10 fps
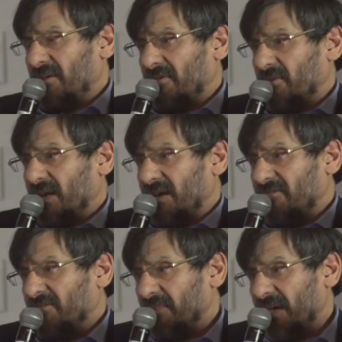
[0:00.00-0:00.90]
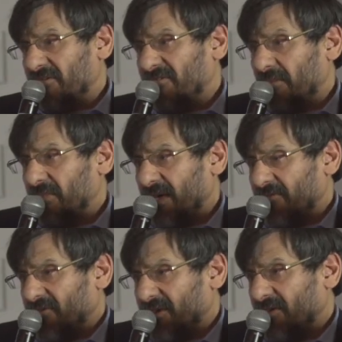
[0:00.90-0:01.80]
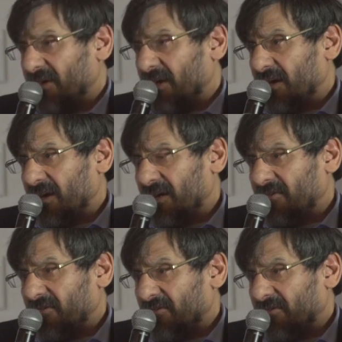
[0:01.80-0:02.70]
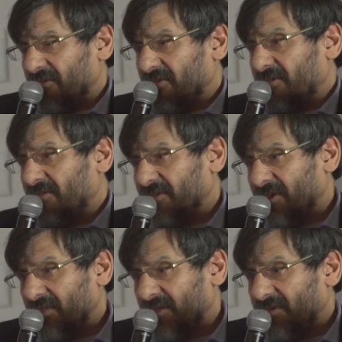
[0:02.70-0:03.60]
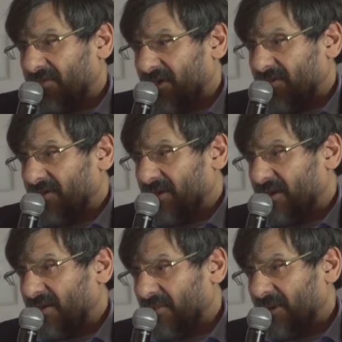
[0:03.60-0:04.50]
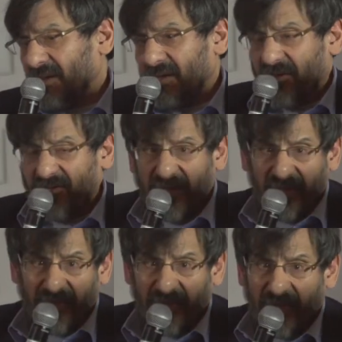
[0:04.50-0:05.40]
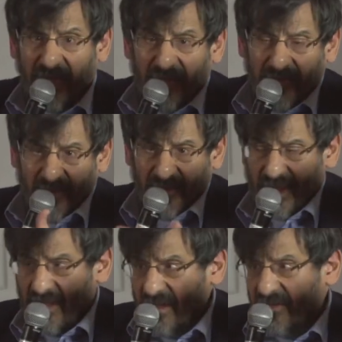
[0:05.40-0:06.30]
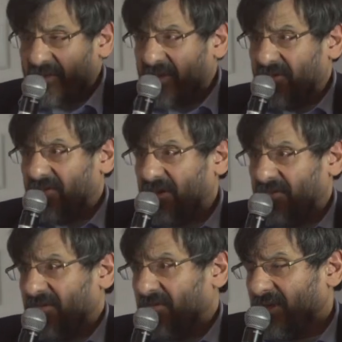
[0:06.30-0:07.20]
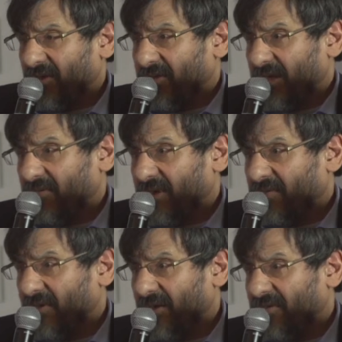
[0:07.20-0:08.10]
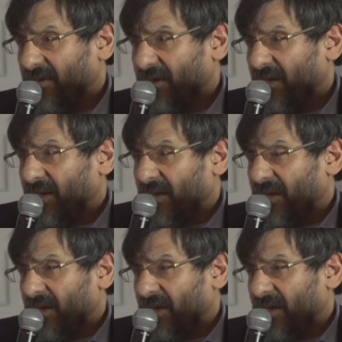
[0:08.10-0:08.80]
uh, to at least make some effort uh, to, to, to, start those social and economic negotiations. Of course, whether those negotiations will actually have any traction,